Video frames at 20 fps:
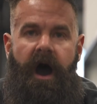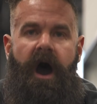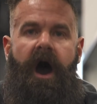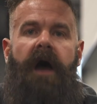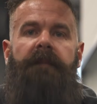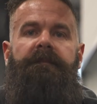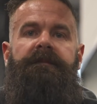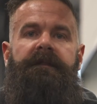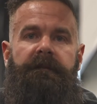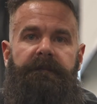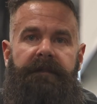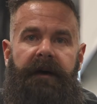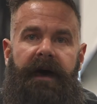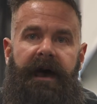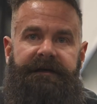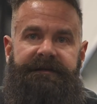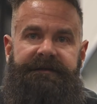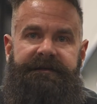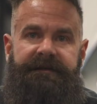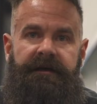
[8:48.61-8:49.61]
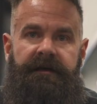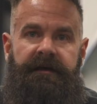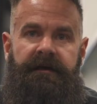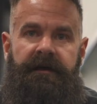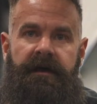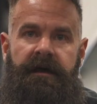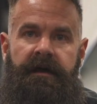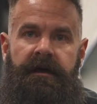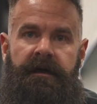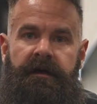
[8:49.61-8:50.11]
I'm the best.
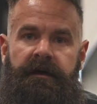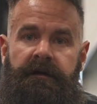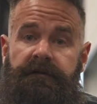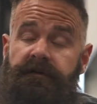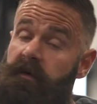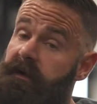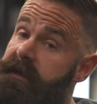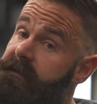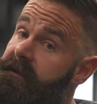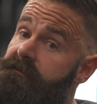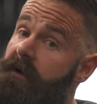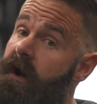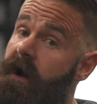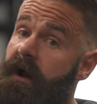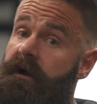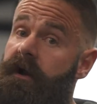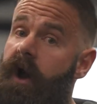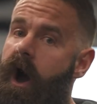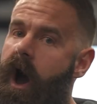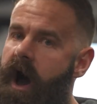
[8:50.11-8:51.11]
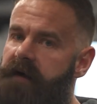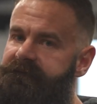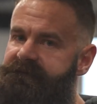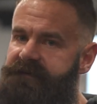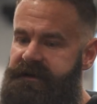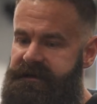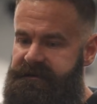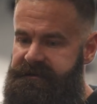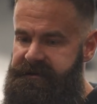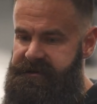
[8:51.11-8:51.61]
Don't get me wrong,
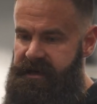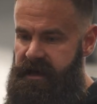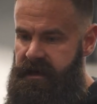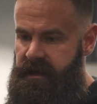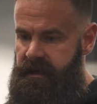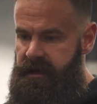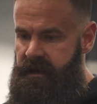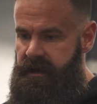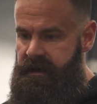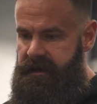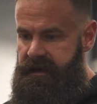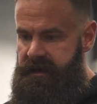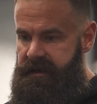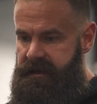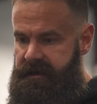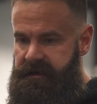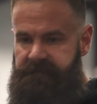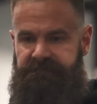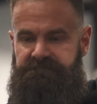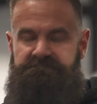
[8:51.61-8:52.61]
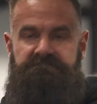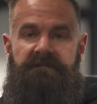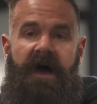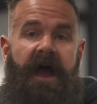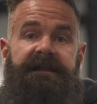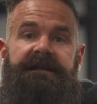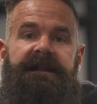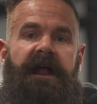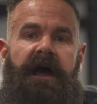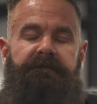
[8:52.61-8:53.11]
confidence,
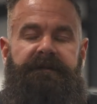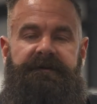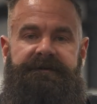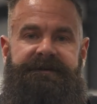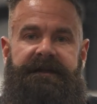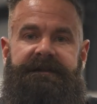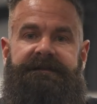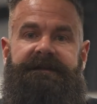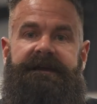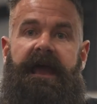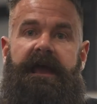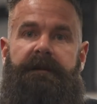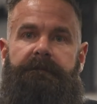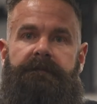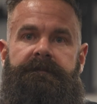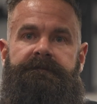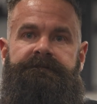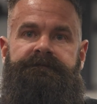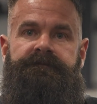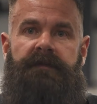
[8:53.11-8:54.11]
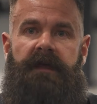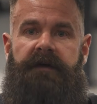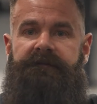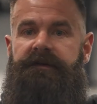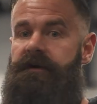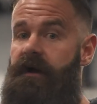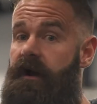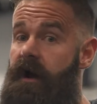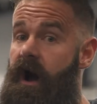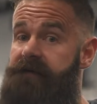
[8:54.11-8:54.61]
99% of the game. If
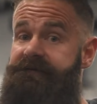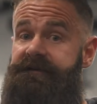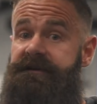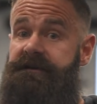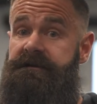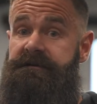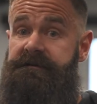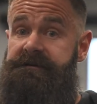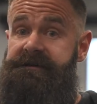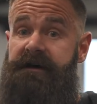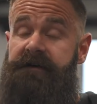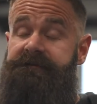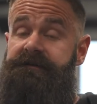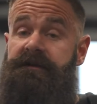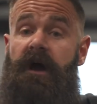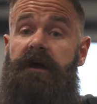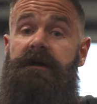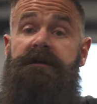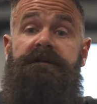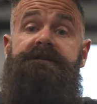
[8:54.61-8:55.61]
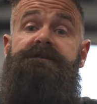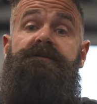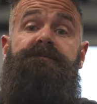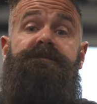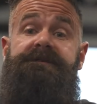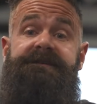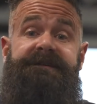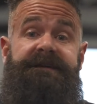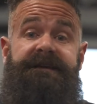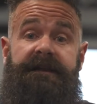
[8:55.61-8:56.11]
you're not confident in yourself, you're not going to
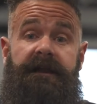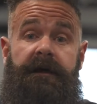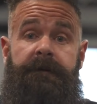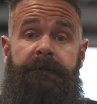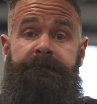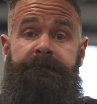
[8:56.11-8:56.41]
supersede.